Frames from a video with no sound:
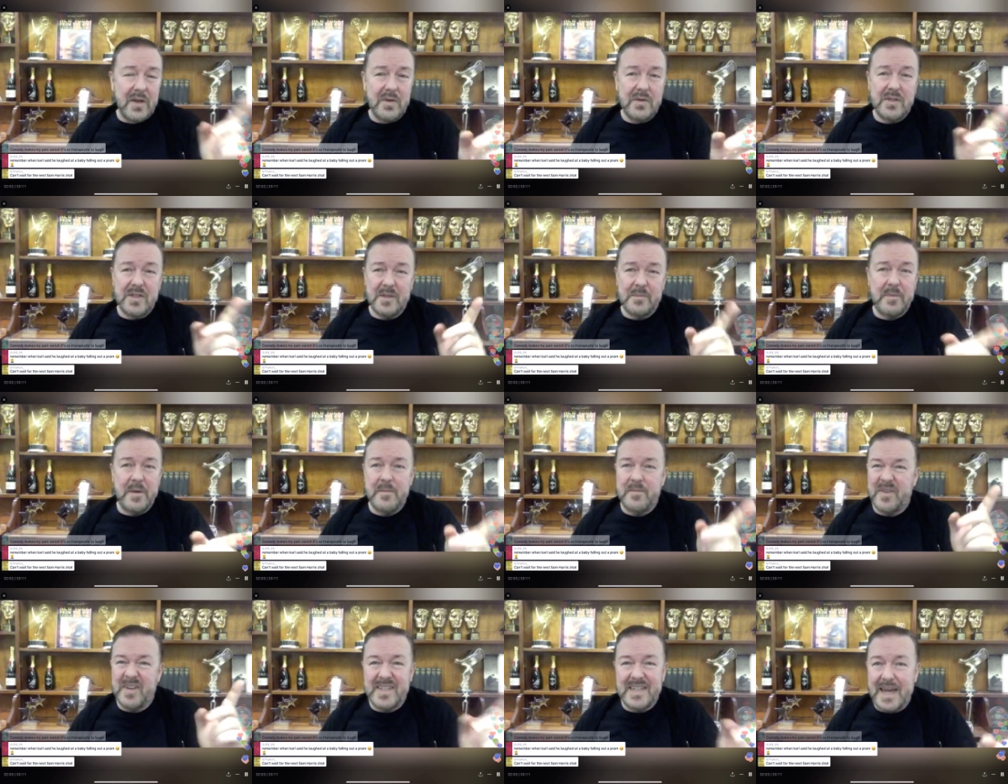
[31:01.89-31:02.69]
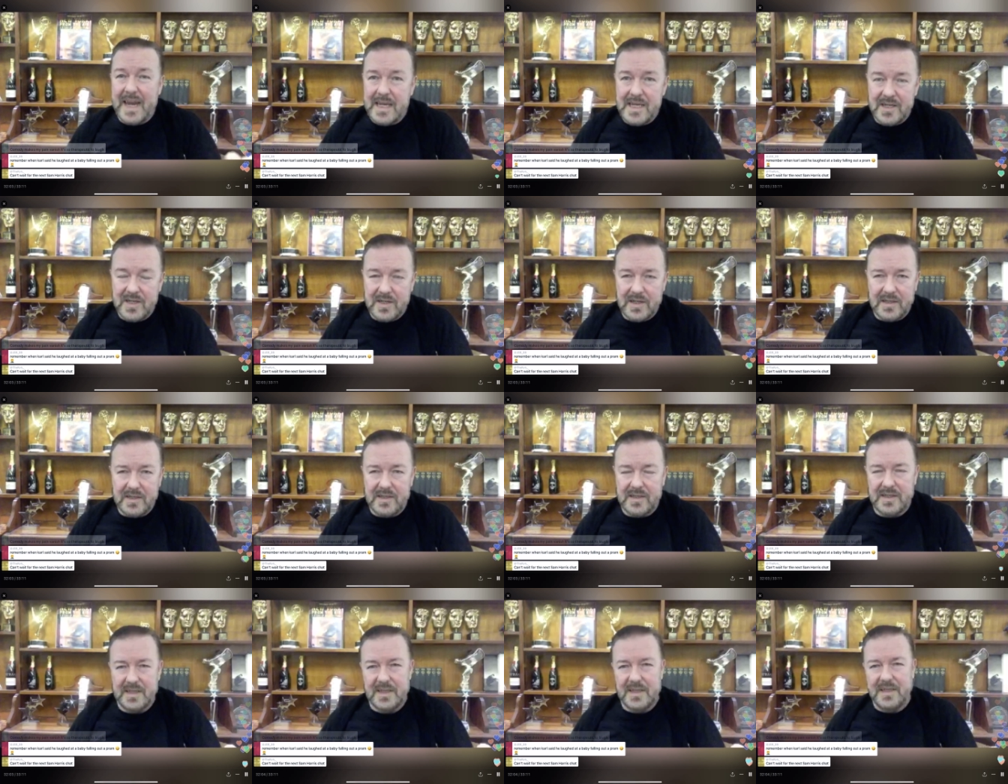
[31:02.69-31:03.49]
just been
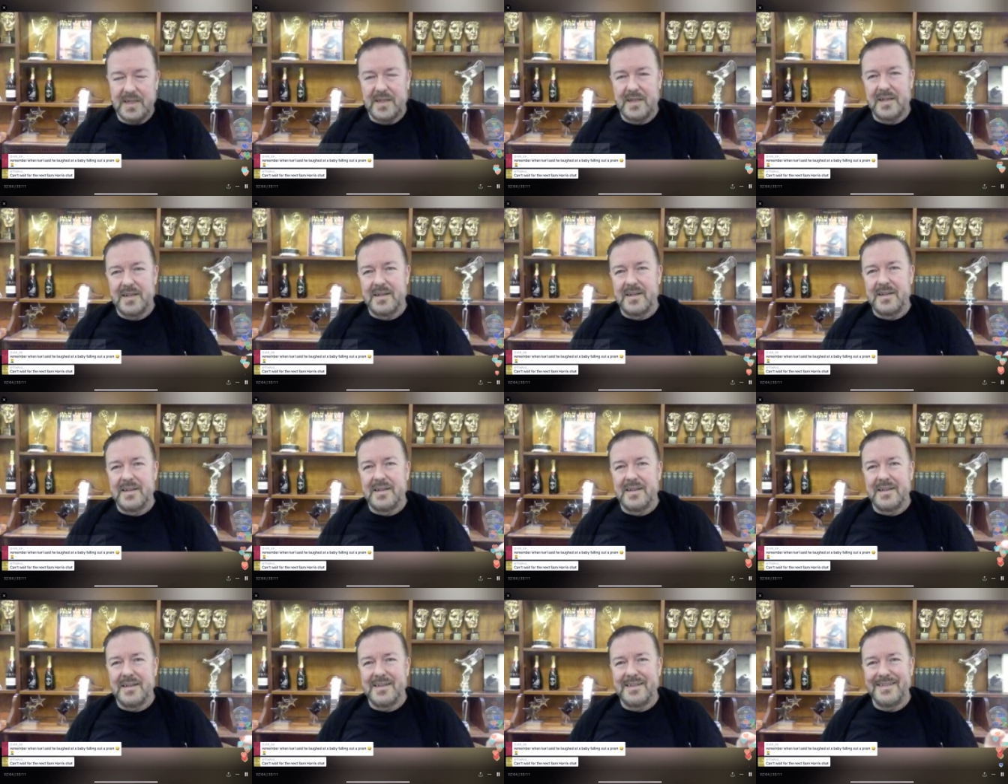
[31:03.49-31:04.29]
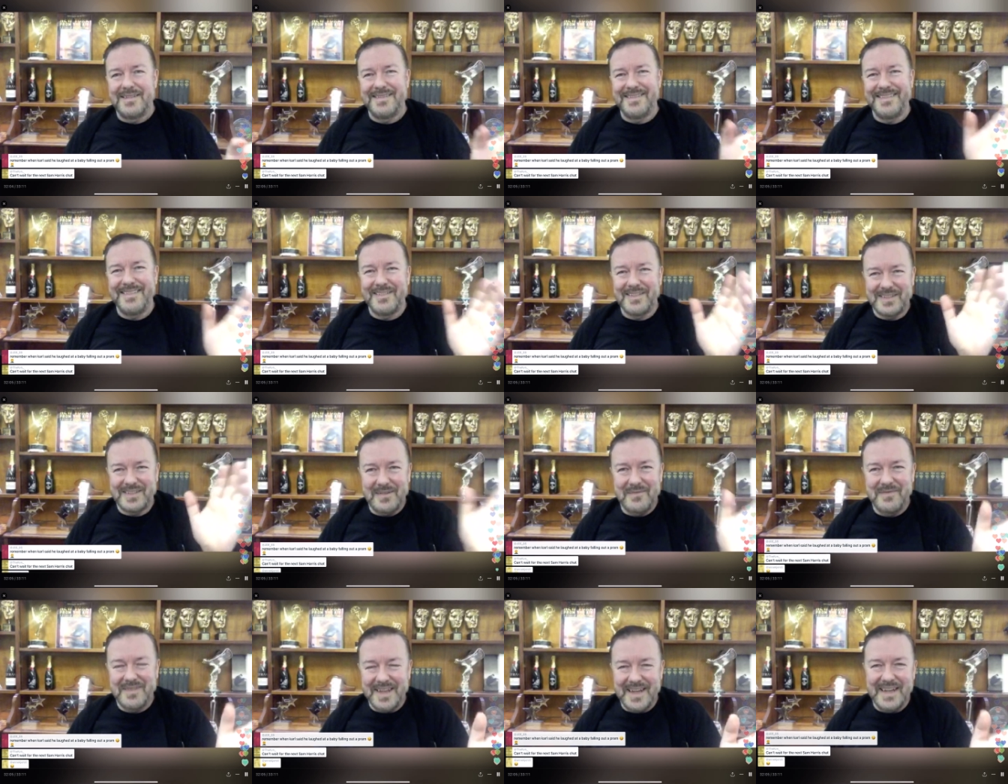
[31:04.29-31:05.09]
pretentious or
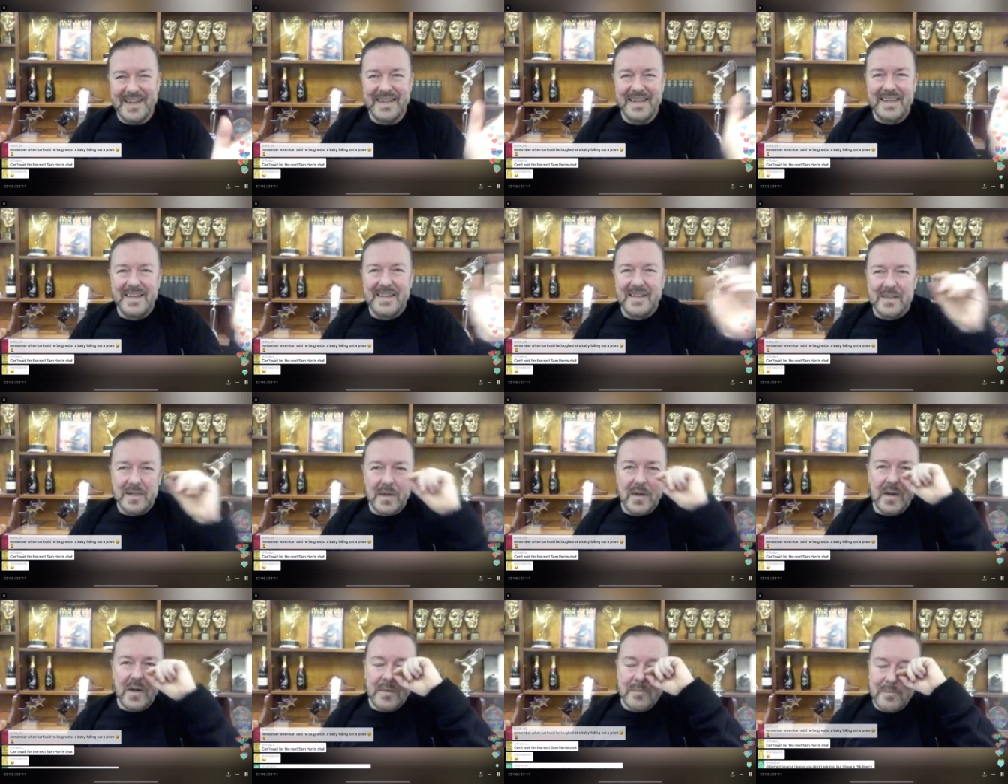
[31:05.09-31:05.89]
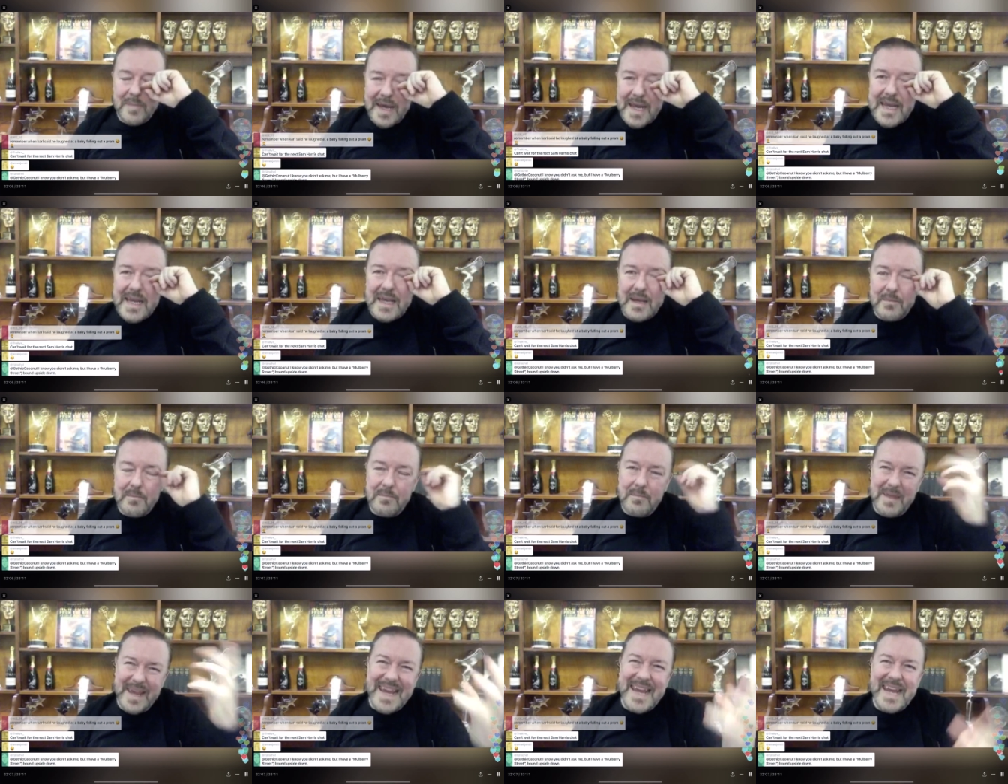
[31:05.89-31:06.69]
something. So you can make it
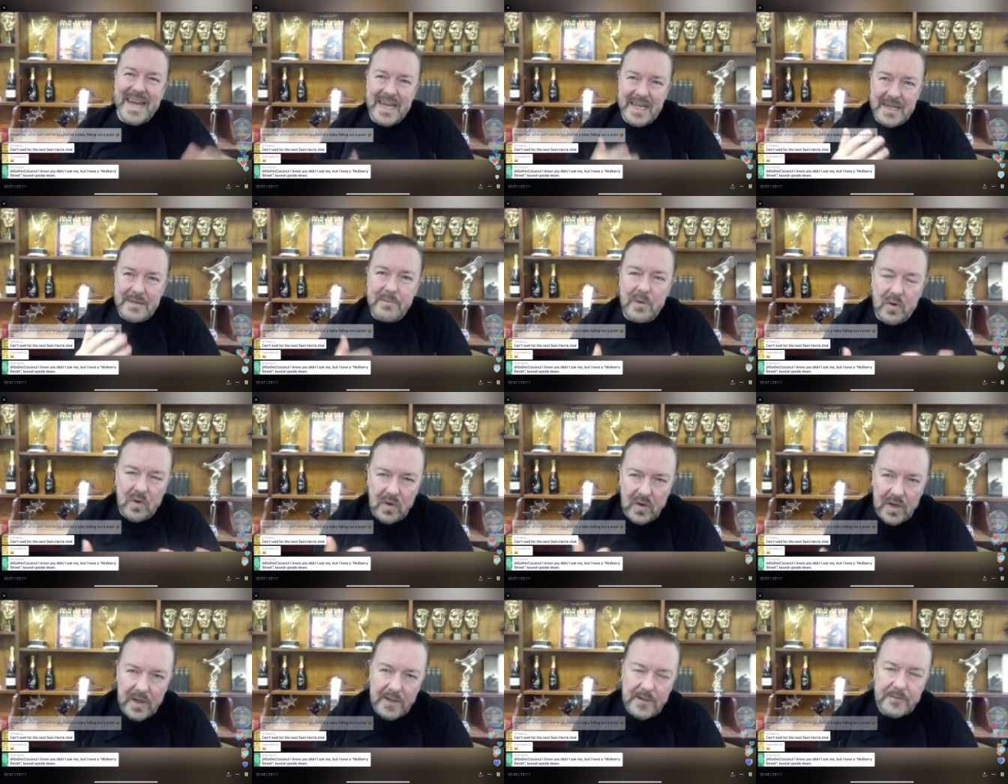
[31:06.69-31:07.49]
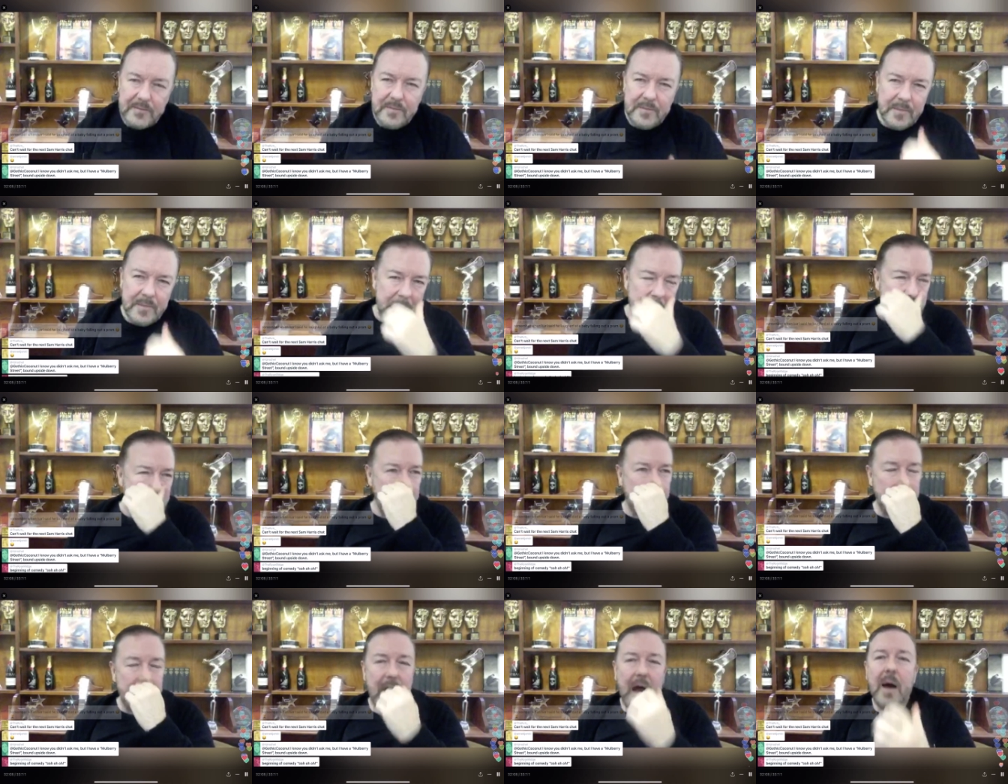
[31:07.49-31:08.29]
mean more. You
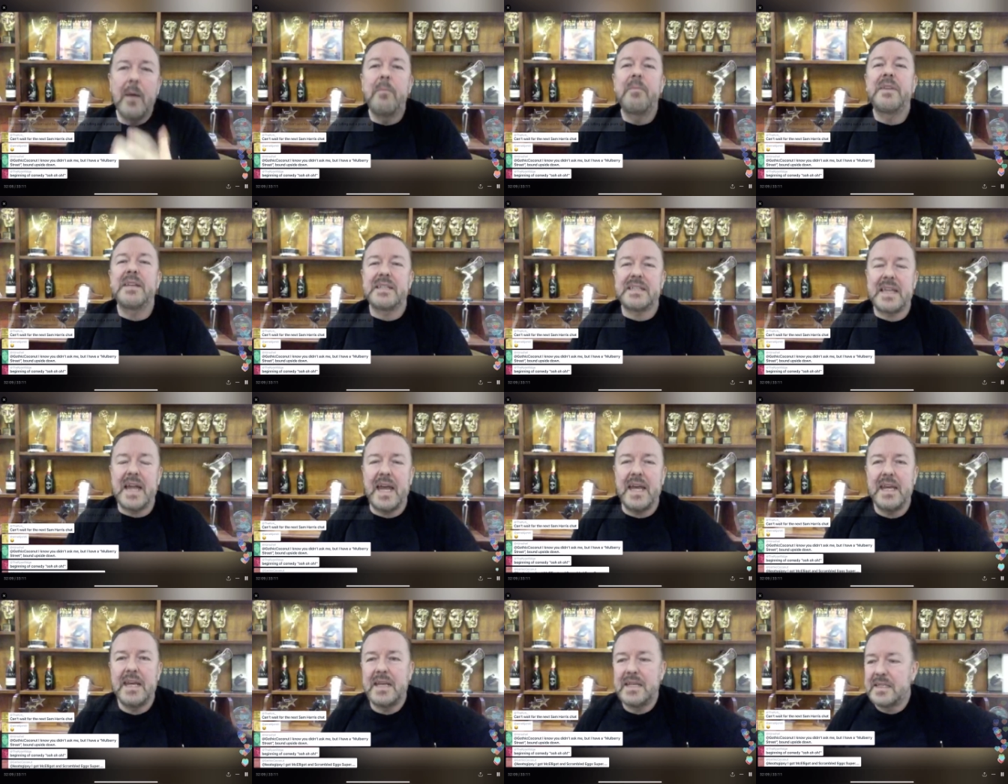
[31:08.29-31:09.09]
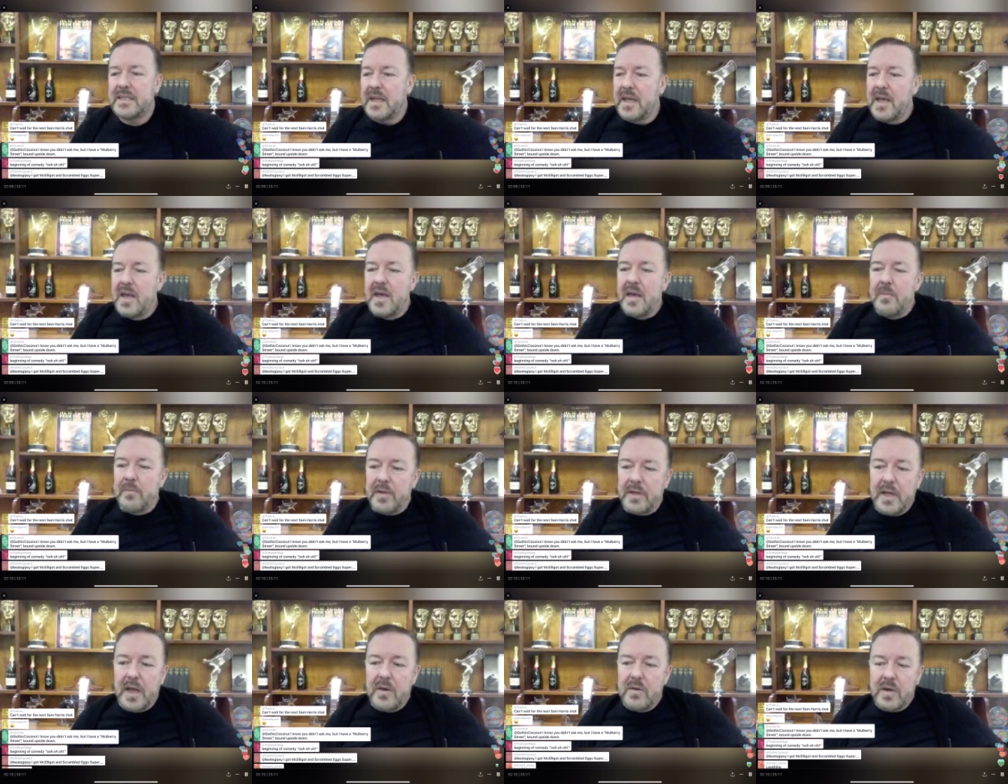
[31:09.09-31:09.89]
can up the stakes. But
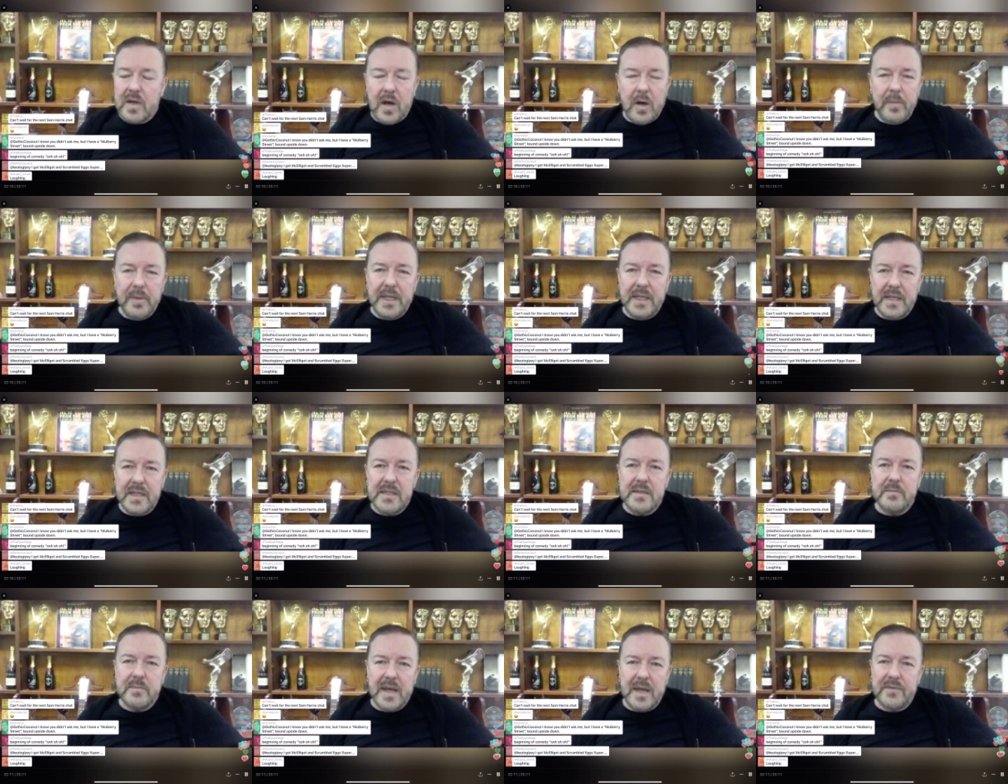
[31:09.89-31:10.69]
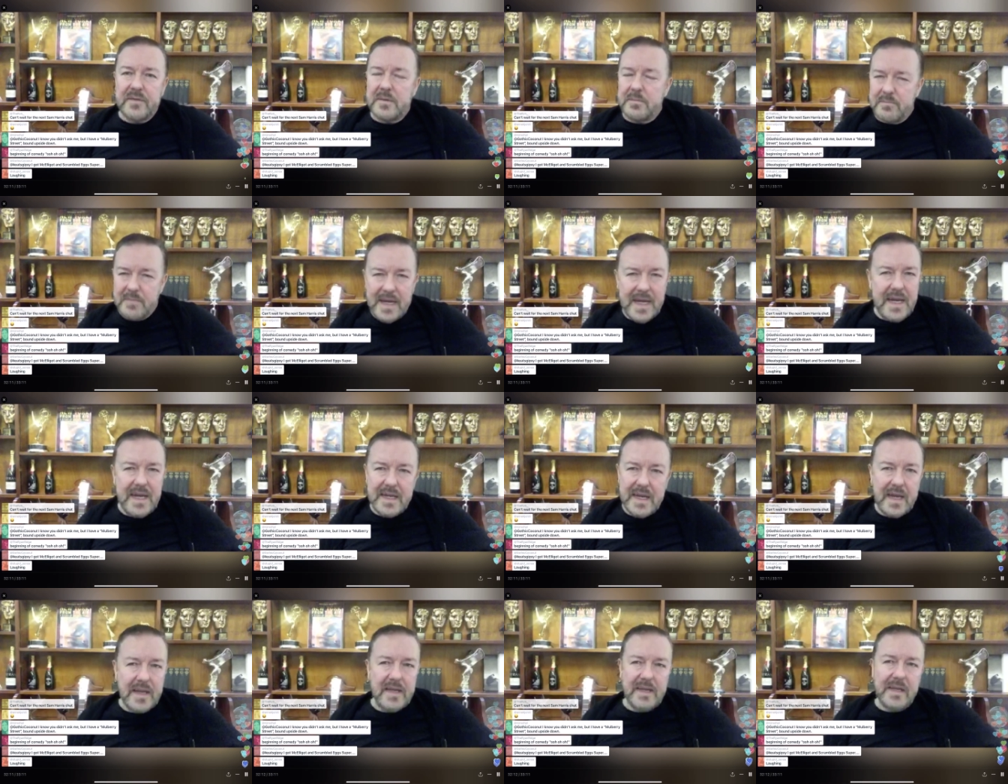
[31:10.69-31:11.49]
no, comedy doesn't have to mean
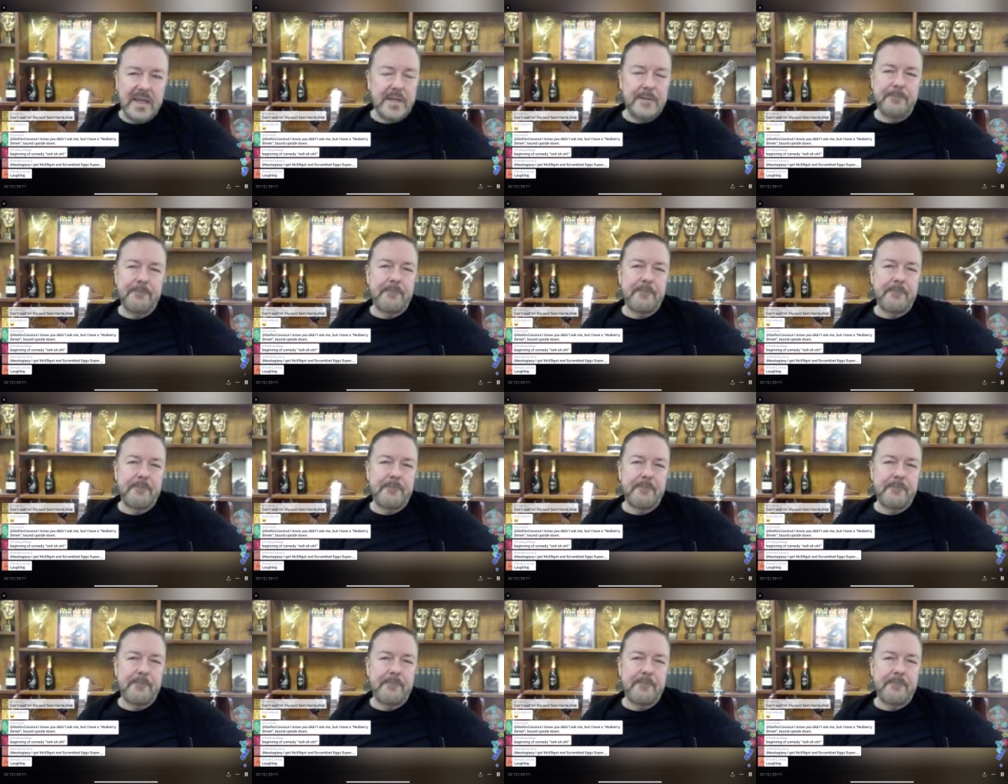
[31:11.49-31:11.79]
anything.